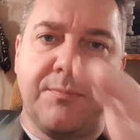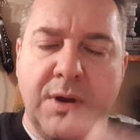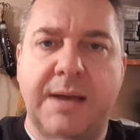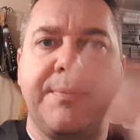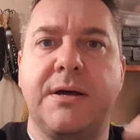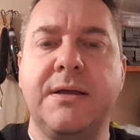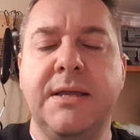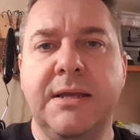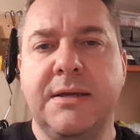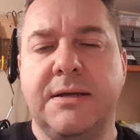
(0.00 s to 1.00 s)
Bring up a
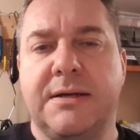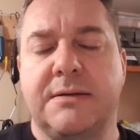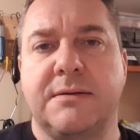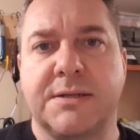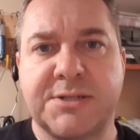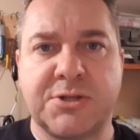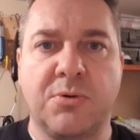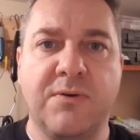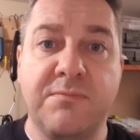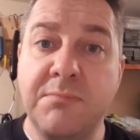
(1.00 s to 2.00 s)

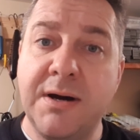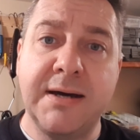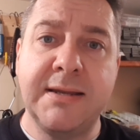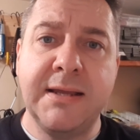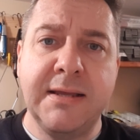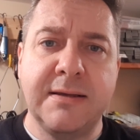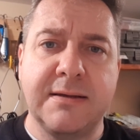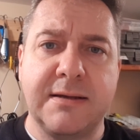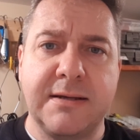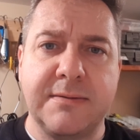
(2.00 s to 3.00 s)
stir of mud
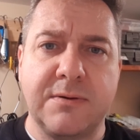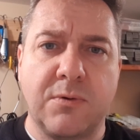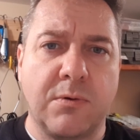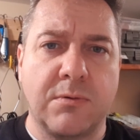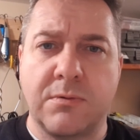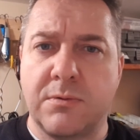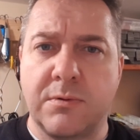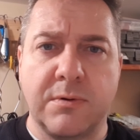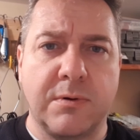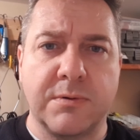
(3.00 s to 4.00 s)

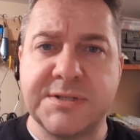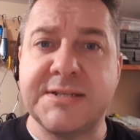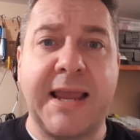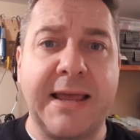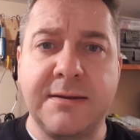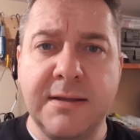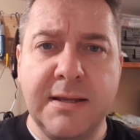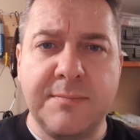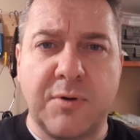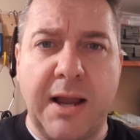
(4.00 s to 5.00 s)
or sand,
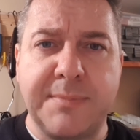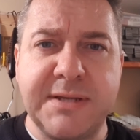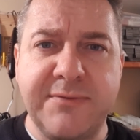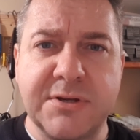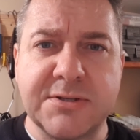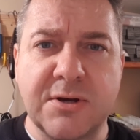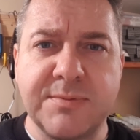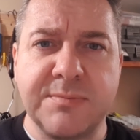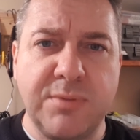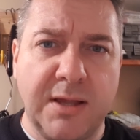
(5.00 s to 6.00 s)
perhaps even
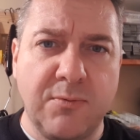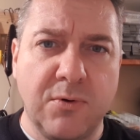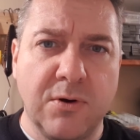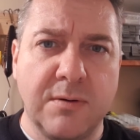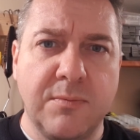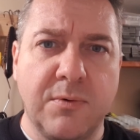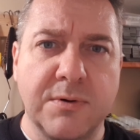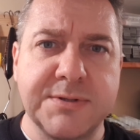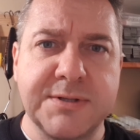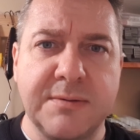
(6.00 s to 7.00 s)
disturb some bloodworm
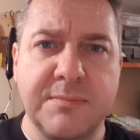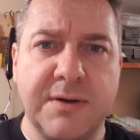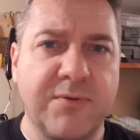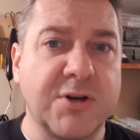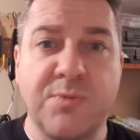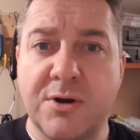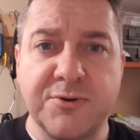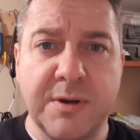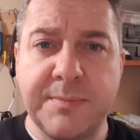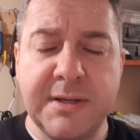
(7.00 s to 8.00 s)
or some freshwater
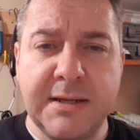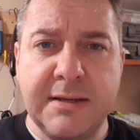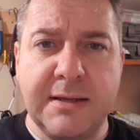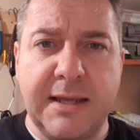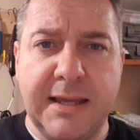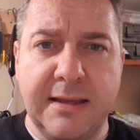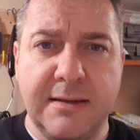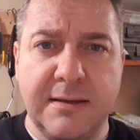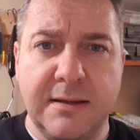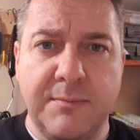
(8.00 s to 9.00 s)
shrimp,
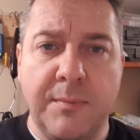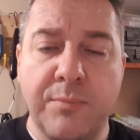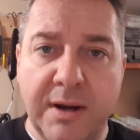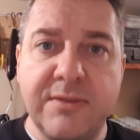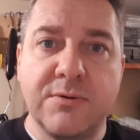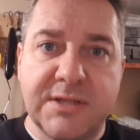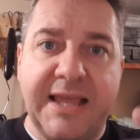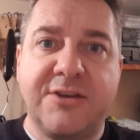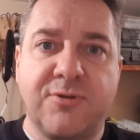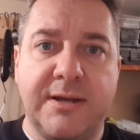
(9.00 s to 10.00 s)
and bring those
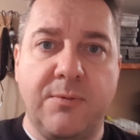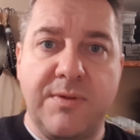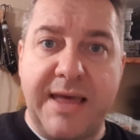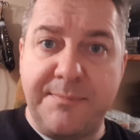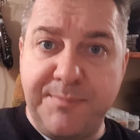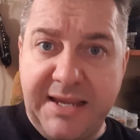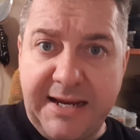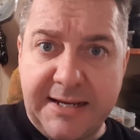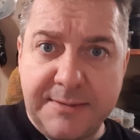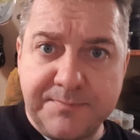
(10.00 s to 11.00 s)
lake trout in with that
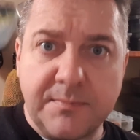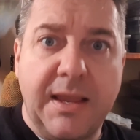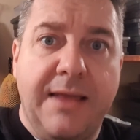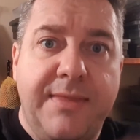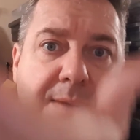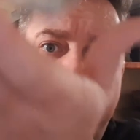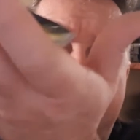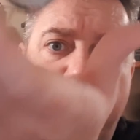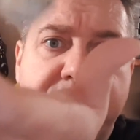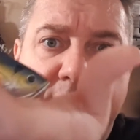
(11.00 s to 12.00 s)
bead and that
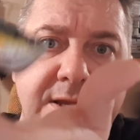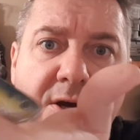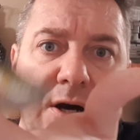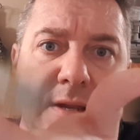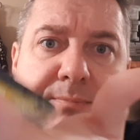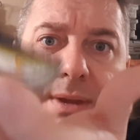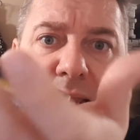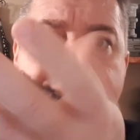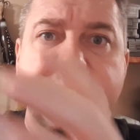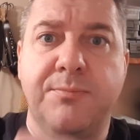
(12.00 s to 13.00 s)
pounding on
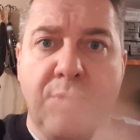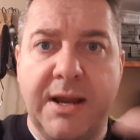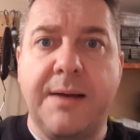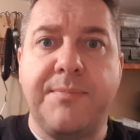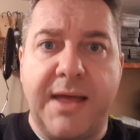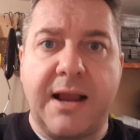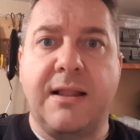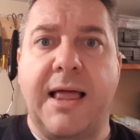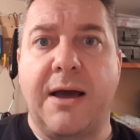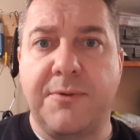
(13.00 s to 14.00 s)
base to bring up that
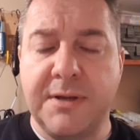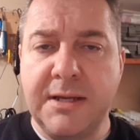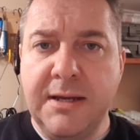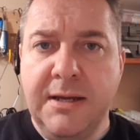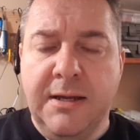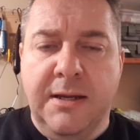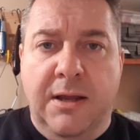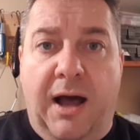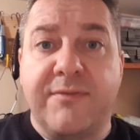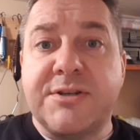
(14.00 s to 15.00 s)
cloud.
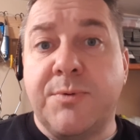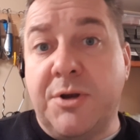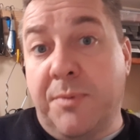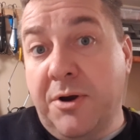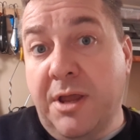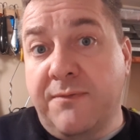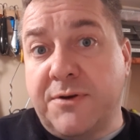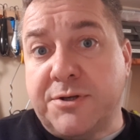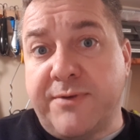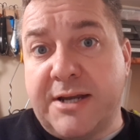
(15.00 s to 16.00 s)
Obviously, when you're marking
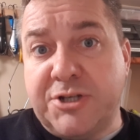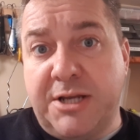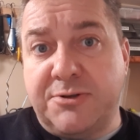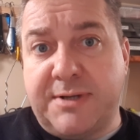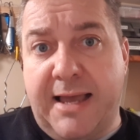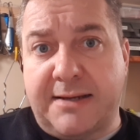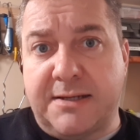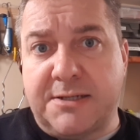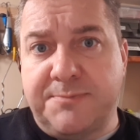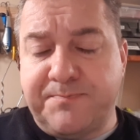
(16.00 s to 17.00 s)
fish, you've got to change your
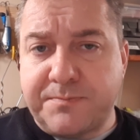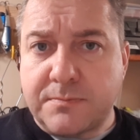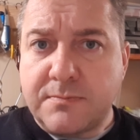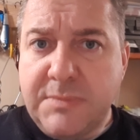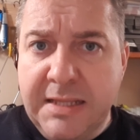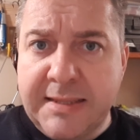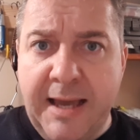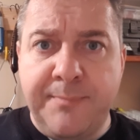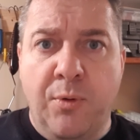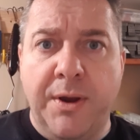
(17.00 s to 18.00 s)
tactics. At
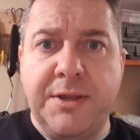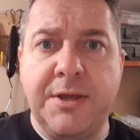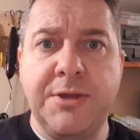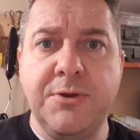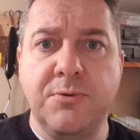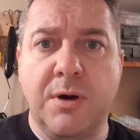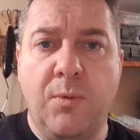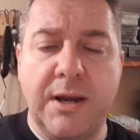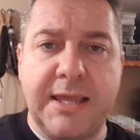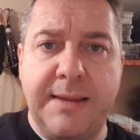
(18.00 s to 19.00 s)
that point, you
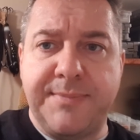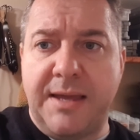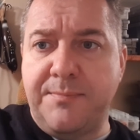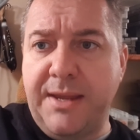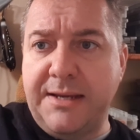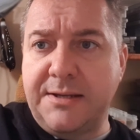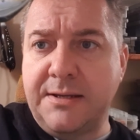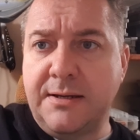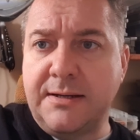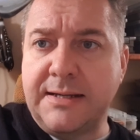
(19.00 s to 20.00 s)
want to keep that bait
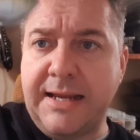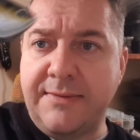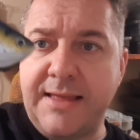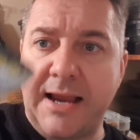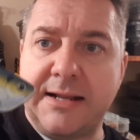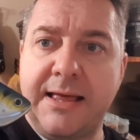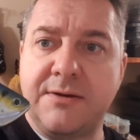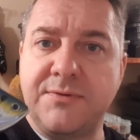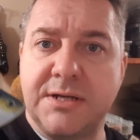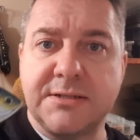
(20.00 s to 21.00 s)
in that
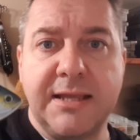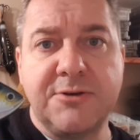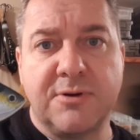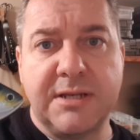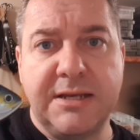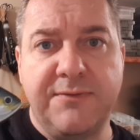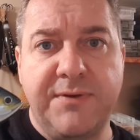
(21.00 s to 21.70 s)
cloud of dust lake trout